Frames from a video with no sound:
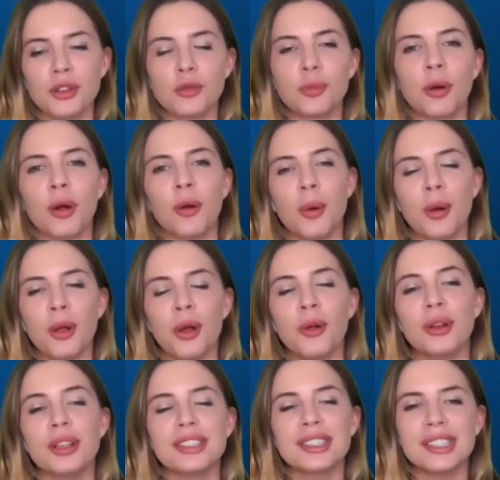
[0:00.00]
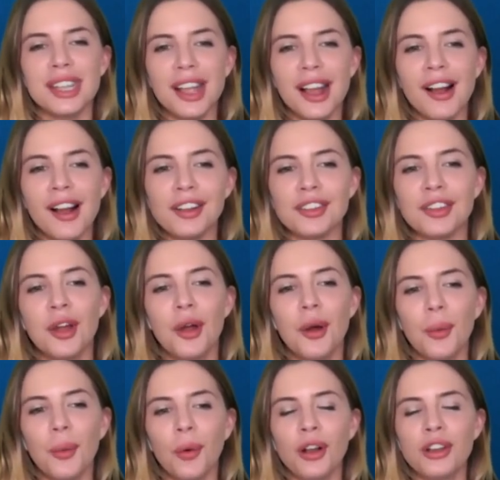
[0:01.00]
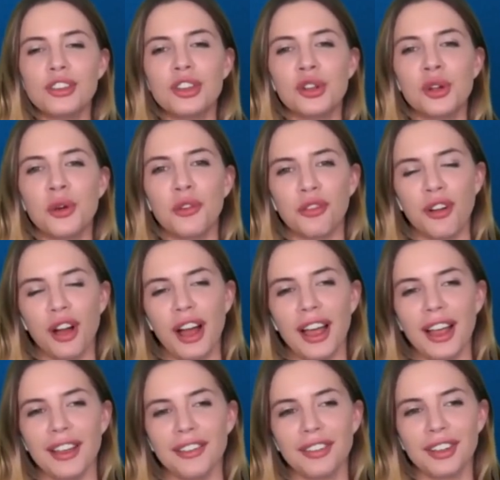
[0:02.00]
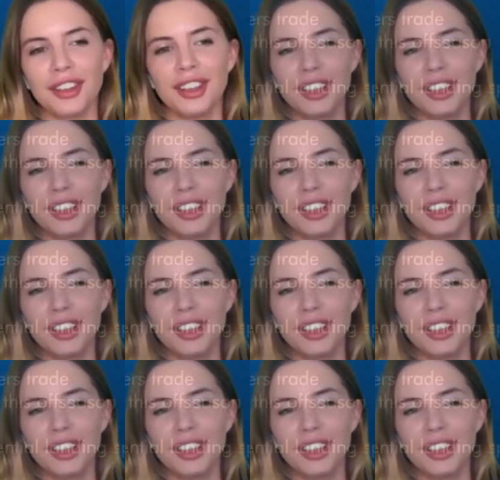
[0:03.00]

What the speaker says: Use promo code Seahawks125.